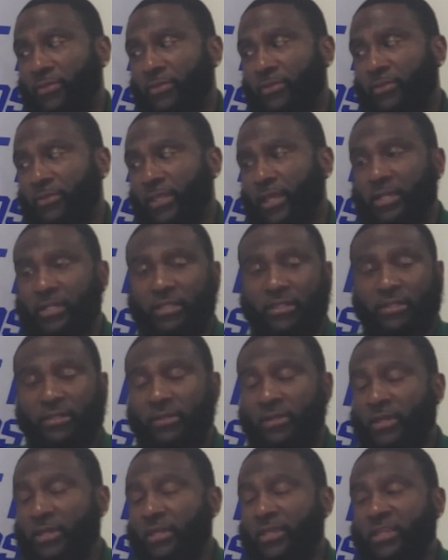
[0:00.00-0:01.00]
not either.
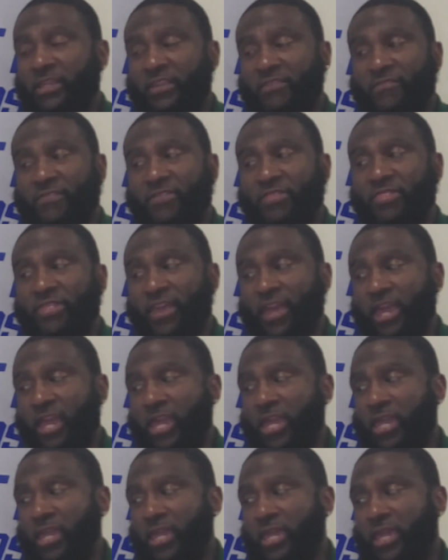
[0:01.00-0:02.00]
Even
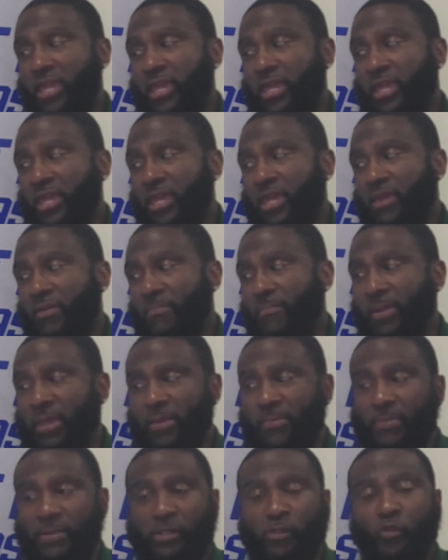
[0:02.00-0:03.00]
they may
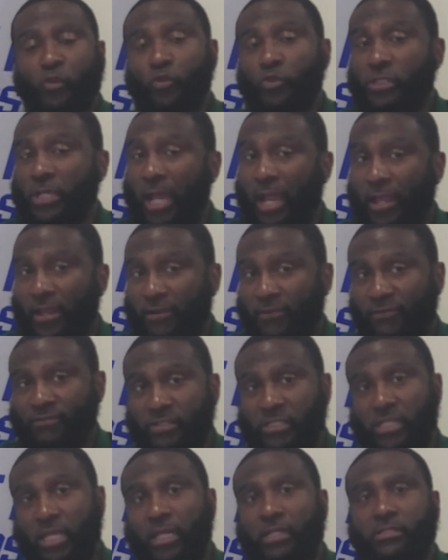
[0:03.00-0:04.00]
be too tired for
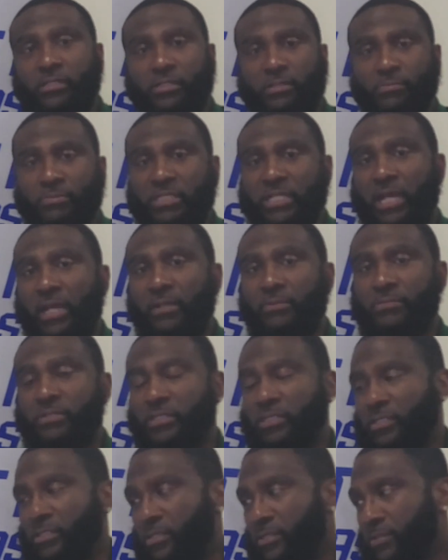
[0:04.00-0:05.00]
sex sometimes.